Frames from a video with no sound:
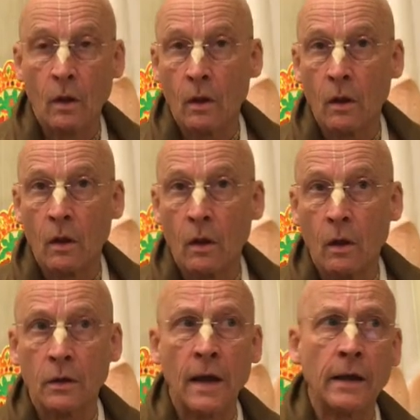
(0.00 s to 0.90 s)

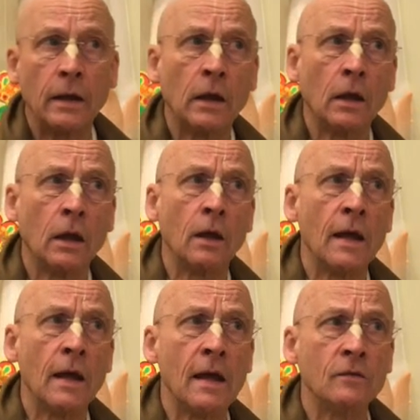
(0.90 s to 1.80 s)
Okay, hands
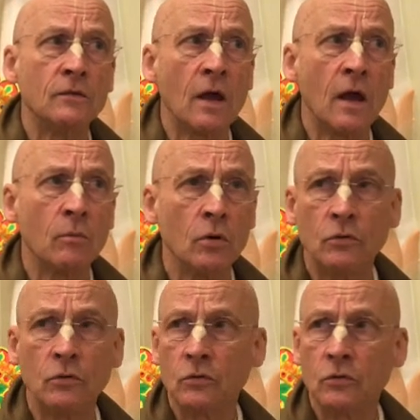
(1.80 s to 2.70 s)
up who's got an
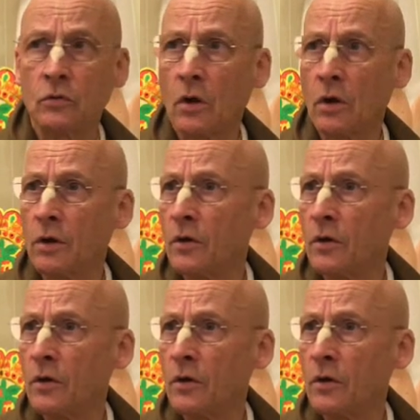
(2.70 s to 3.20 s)
offering